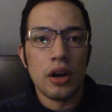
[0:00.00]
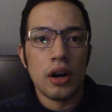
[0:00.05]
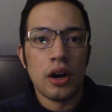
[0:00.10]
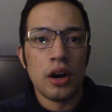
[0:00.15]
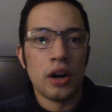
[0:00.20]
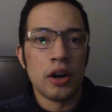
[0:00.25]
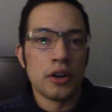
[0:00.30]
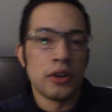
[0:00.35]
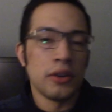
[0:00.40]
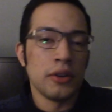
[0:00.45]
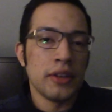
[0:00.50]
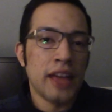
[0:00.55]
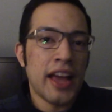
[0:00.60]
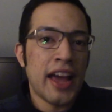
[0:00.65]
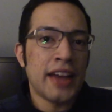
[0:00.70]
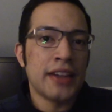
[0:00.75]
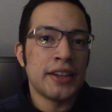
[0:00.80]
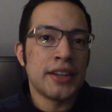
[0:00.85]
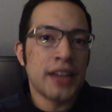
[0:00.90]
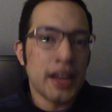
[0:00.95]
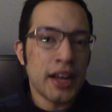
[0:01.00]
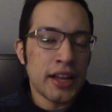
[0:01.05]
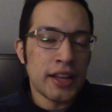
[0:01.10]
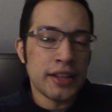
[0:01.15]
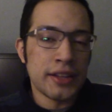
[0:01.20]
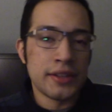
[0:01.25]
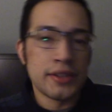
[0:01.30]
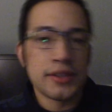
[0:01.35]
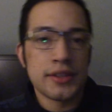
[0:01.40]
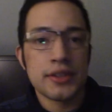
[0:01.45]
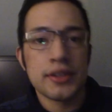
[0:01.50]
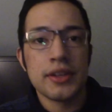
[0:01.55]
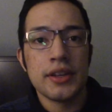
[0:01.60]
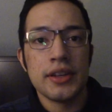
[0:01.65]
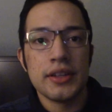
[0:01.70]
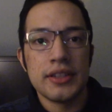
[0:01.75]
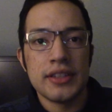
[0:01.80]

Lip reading: Arnold had guns.